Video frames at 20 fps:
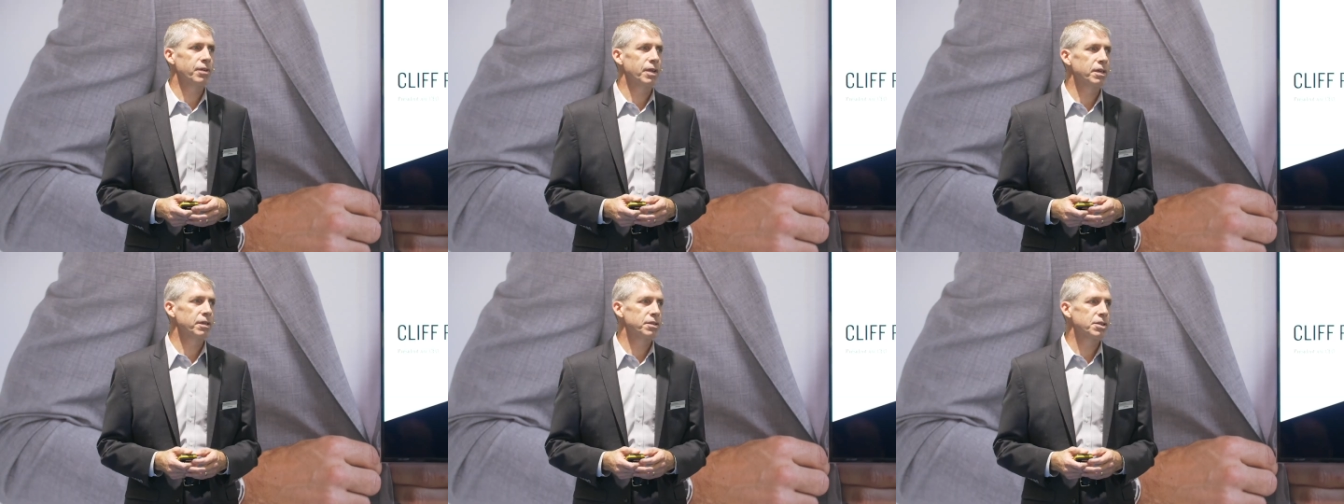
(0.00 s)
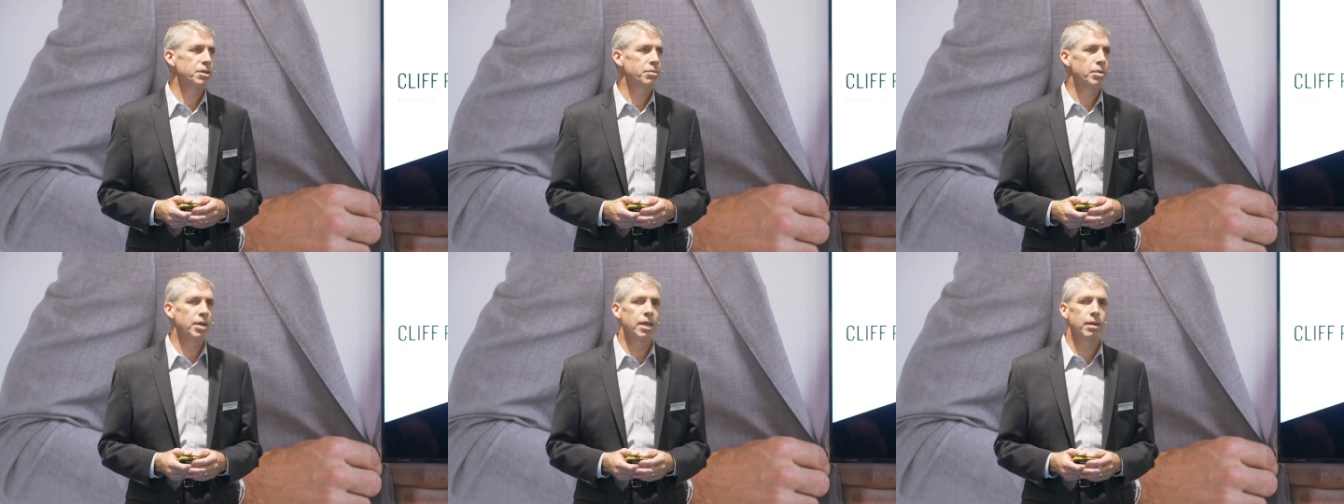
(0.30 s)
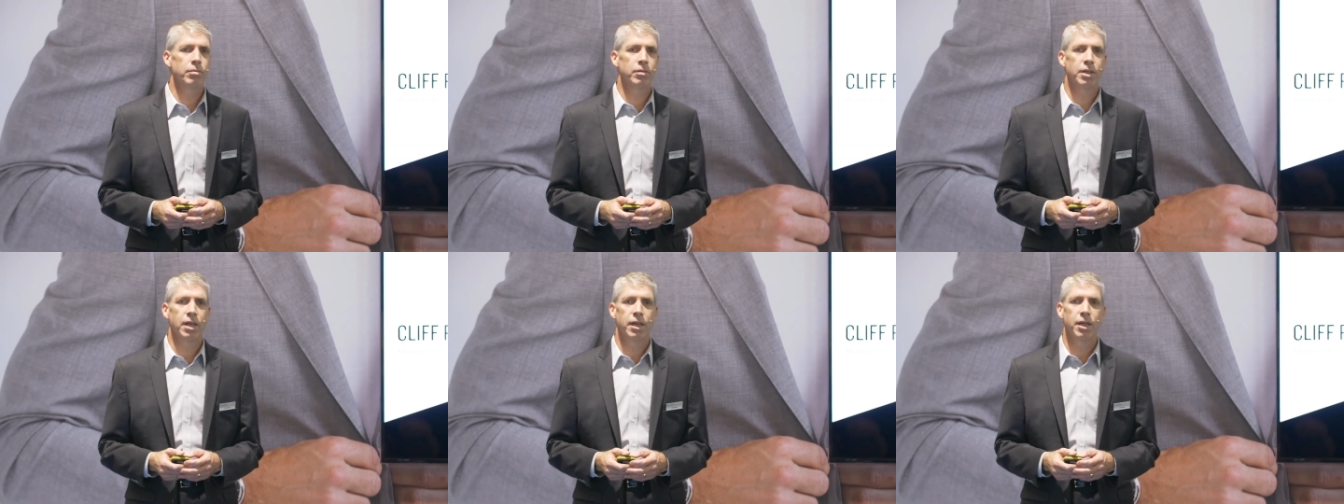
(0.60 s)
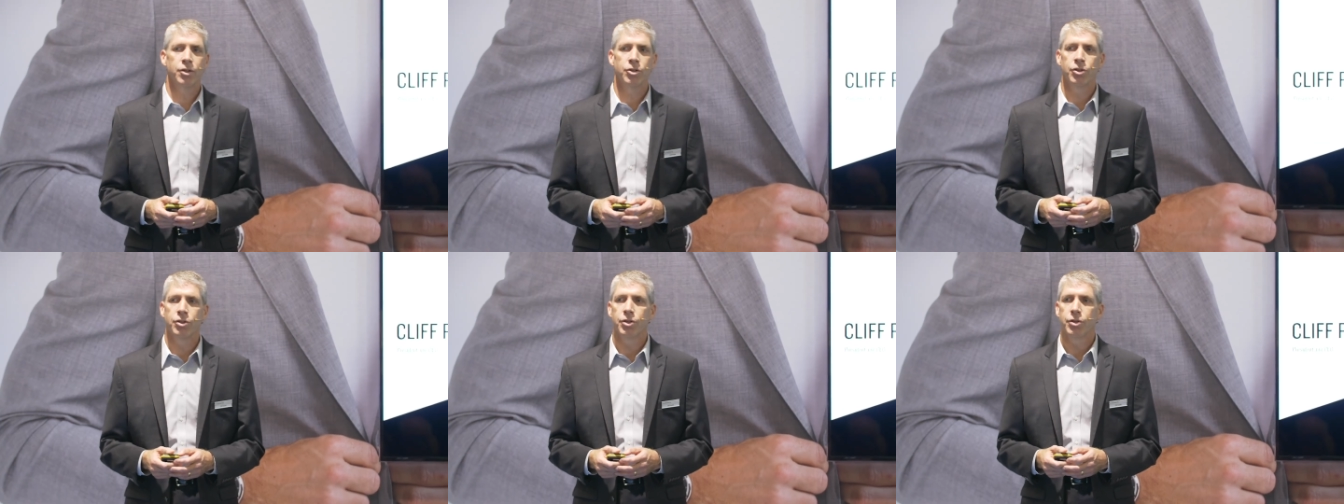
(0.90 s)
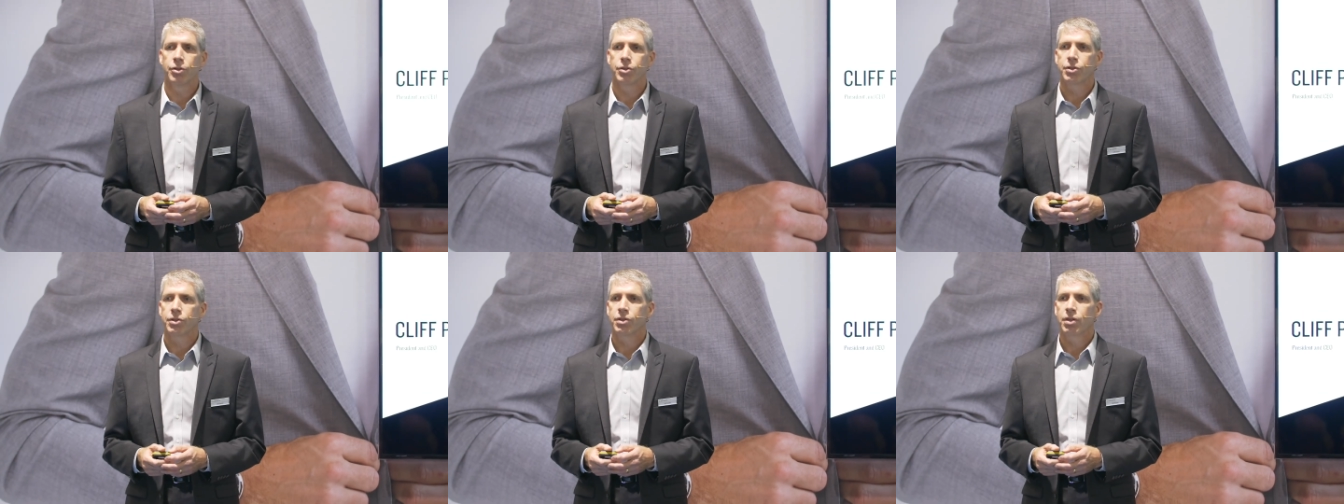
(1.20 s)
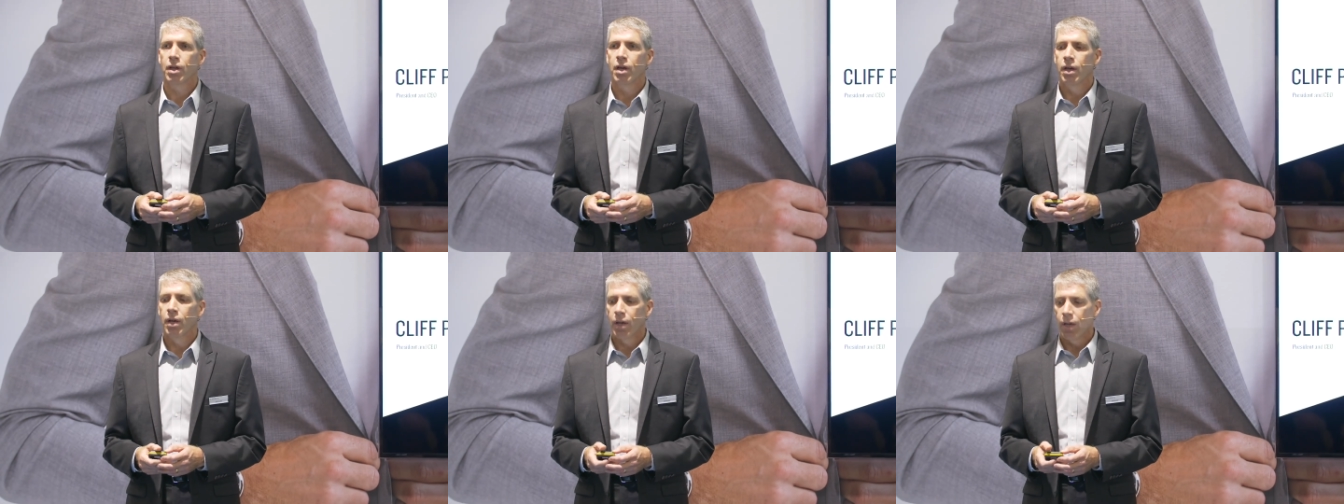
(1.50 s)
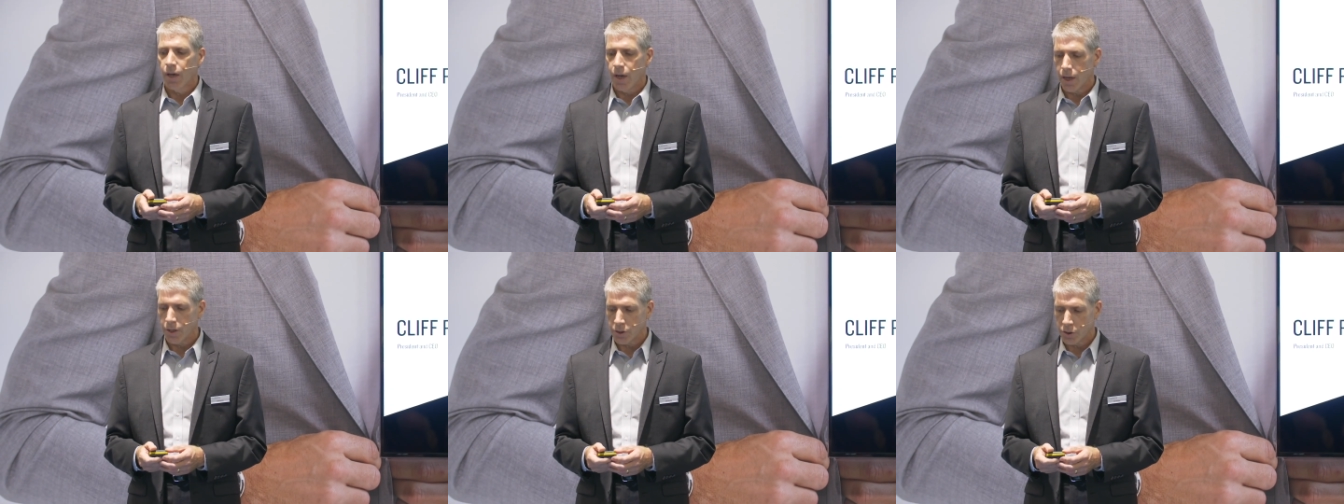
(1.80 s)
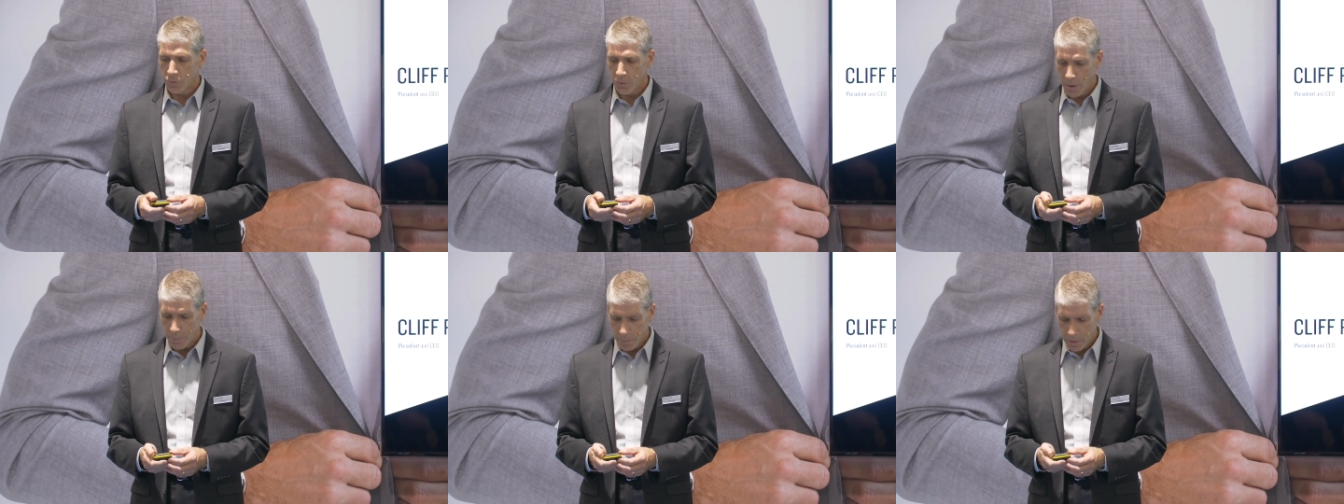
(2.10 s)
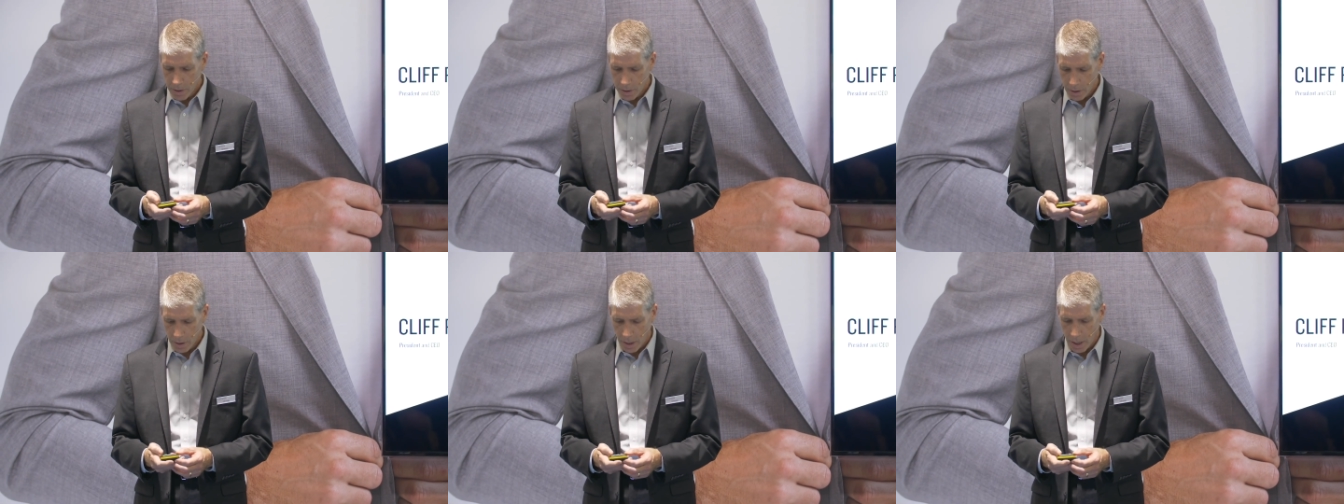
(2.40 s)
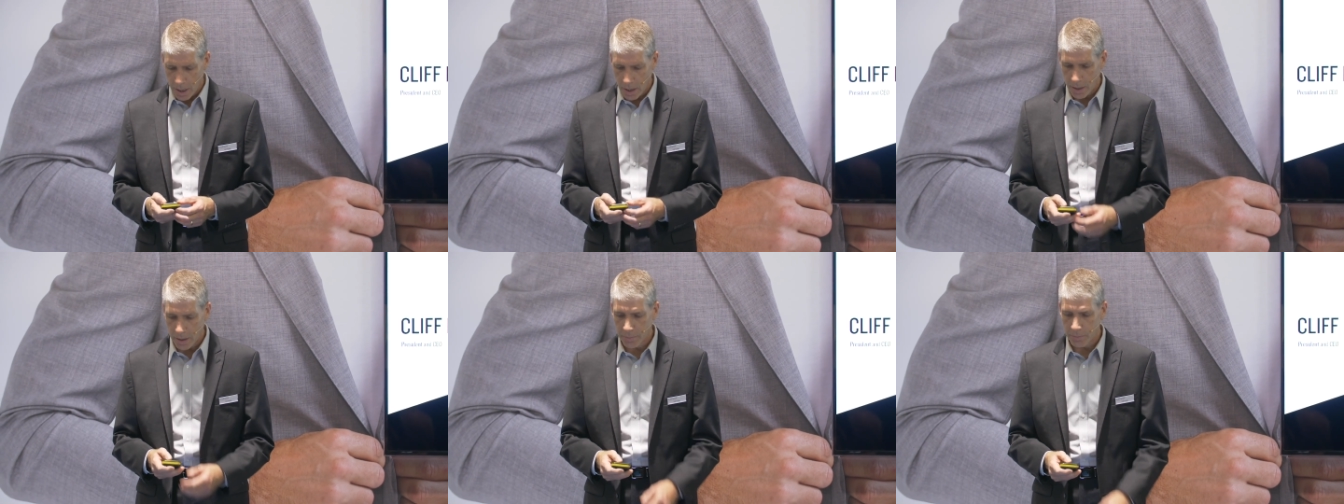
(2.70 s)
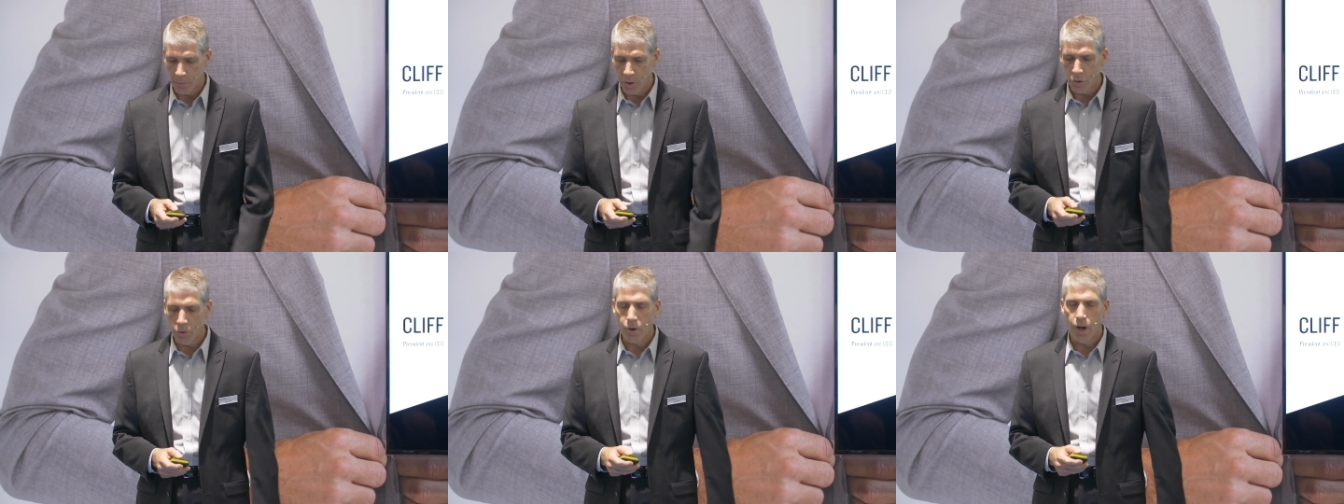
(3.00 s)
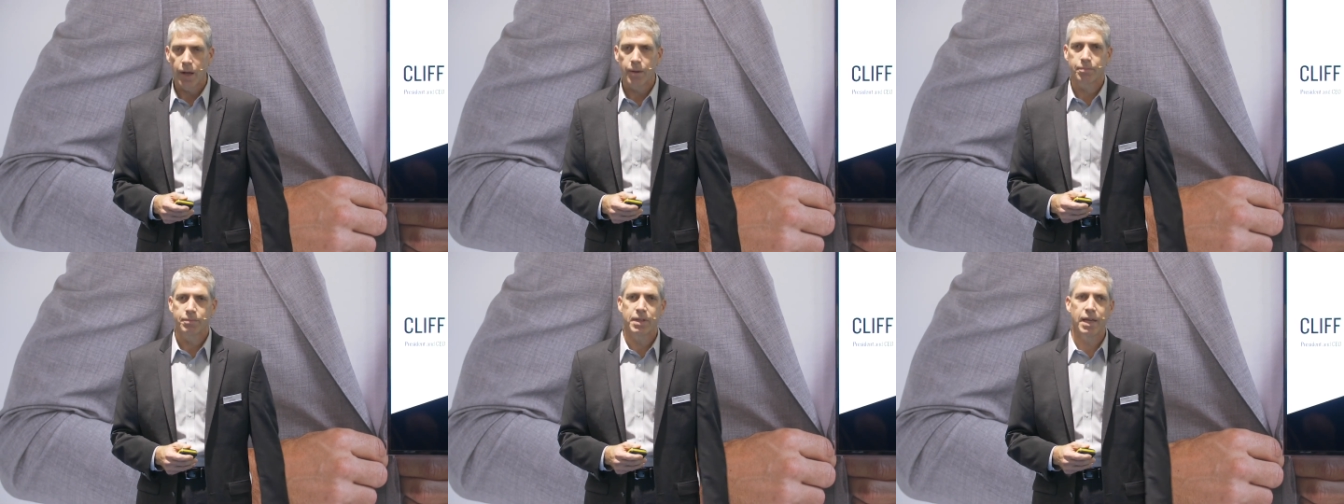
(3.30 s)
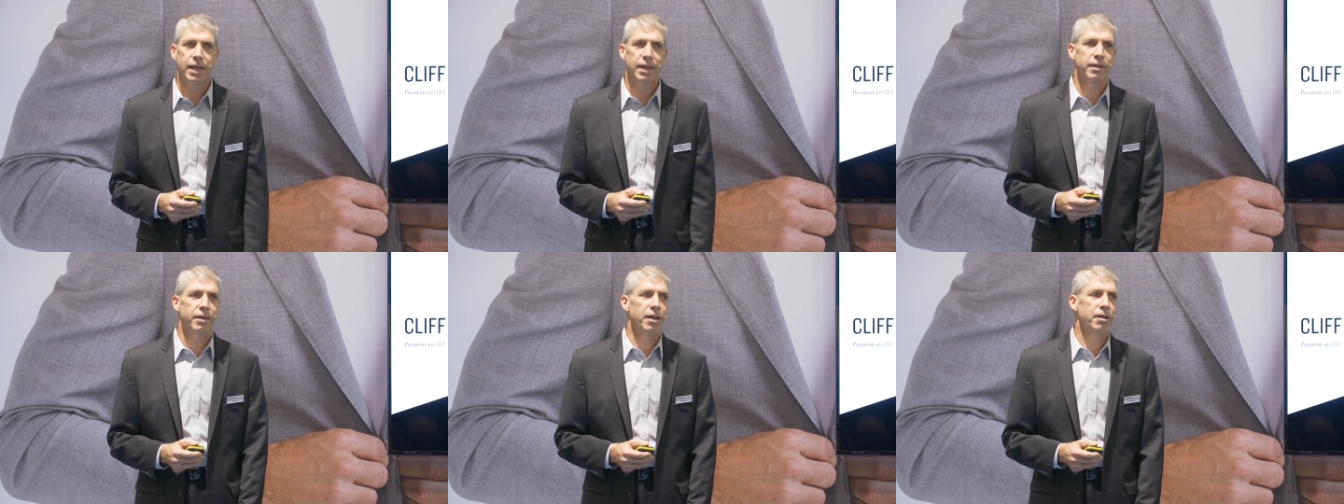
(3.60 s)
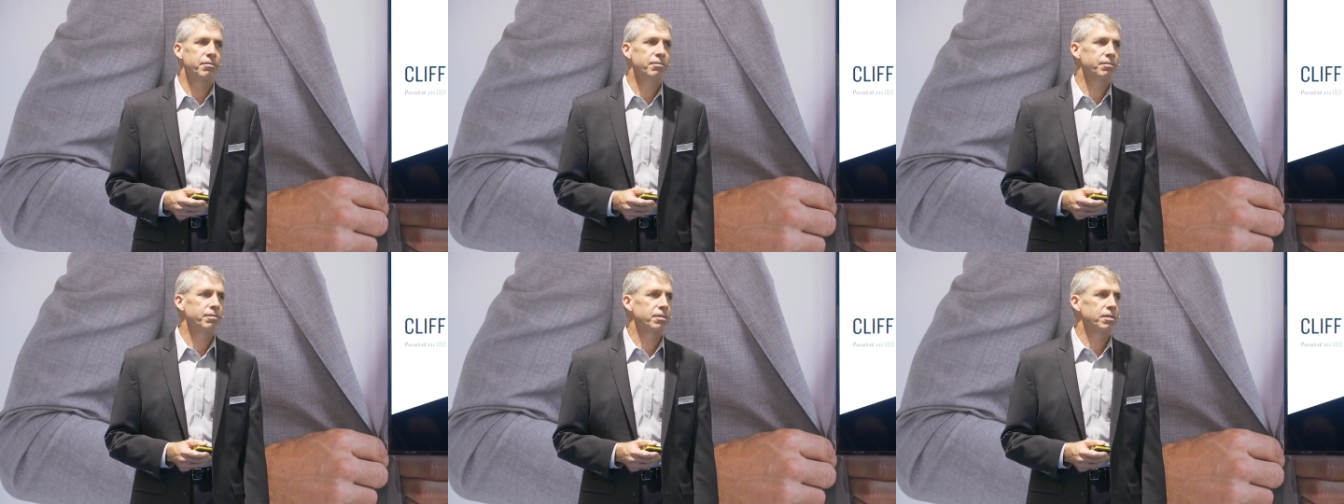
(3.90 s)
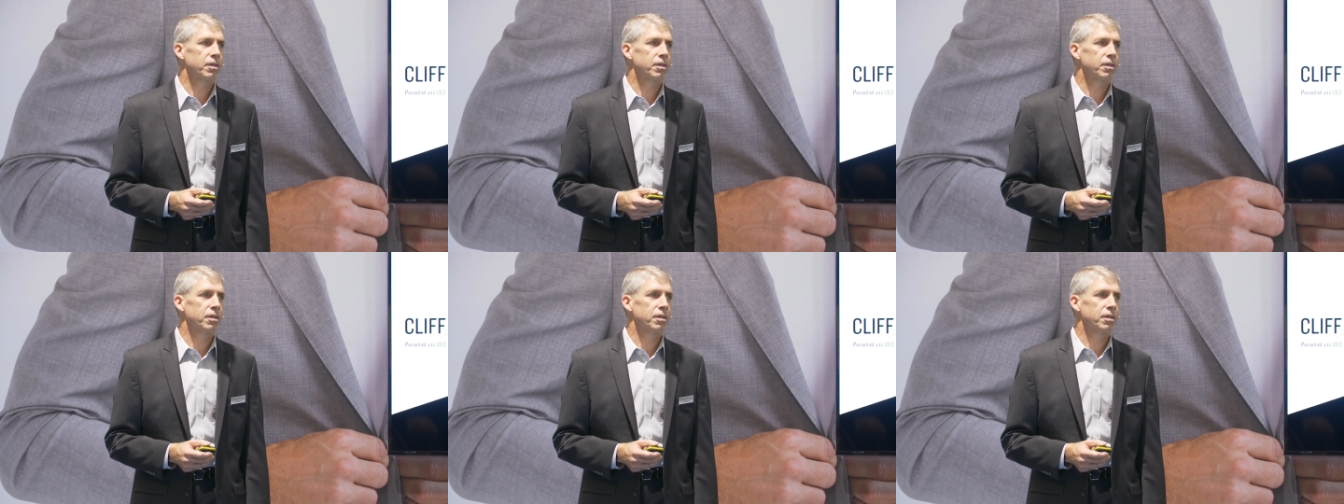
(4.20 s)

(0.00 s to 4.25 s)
F A to be able to introduce a sweeping um, new update of